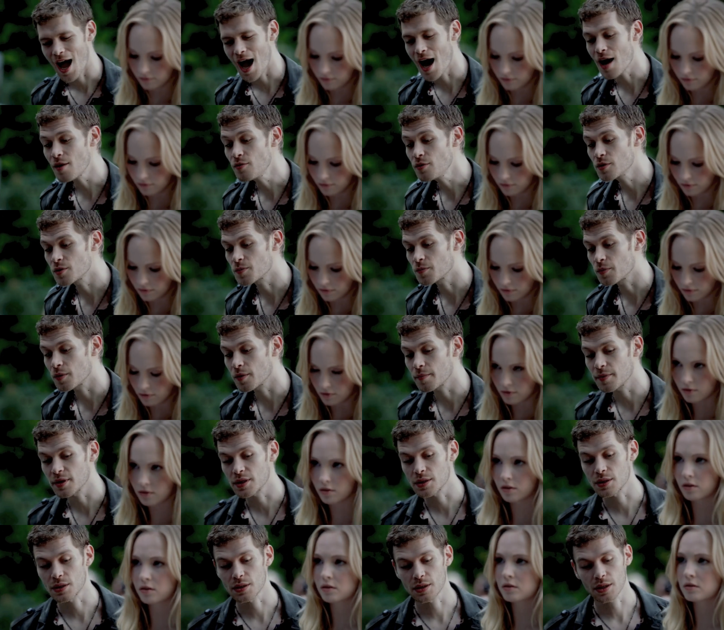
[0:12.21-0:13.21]
Speaker 1: I was
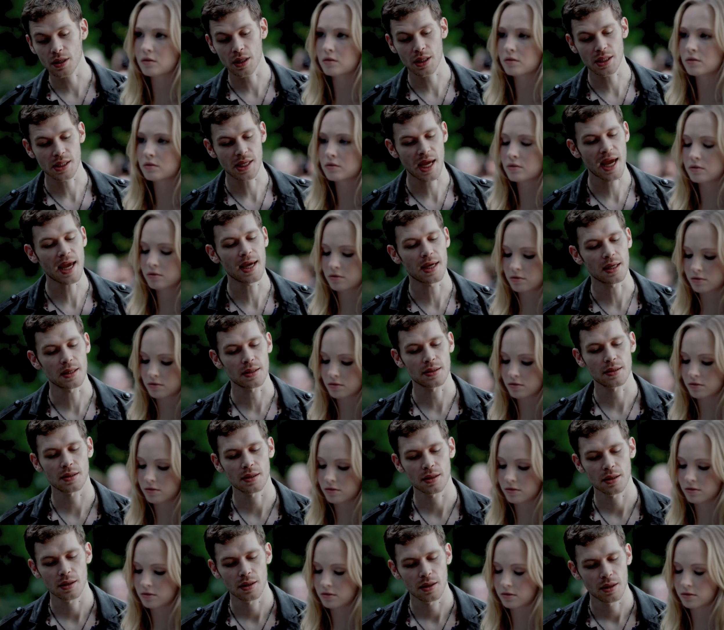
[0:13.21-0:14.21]
promised a
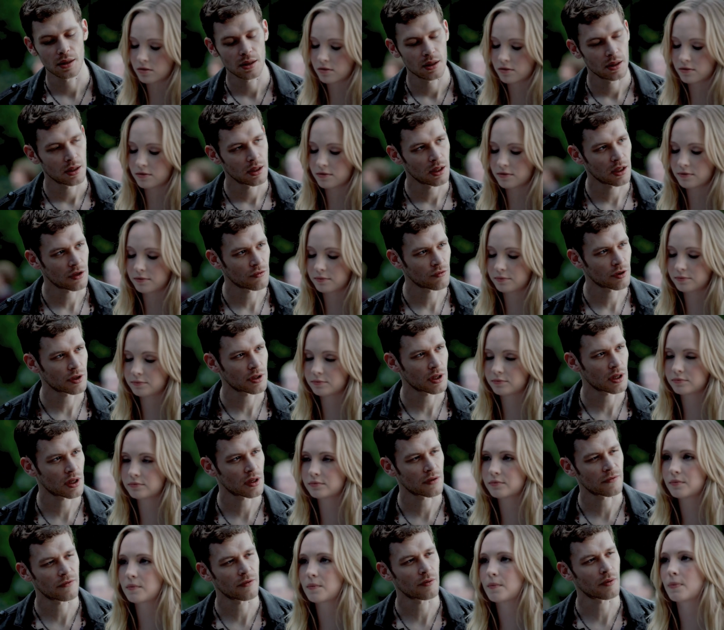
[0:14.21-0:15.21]
date in
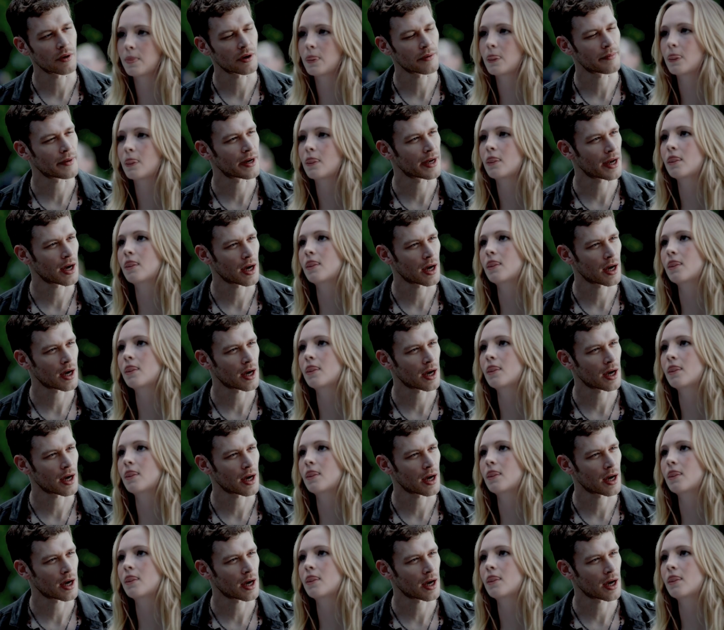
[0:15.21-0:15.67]
return for one of my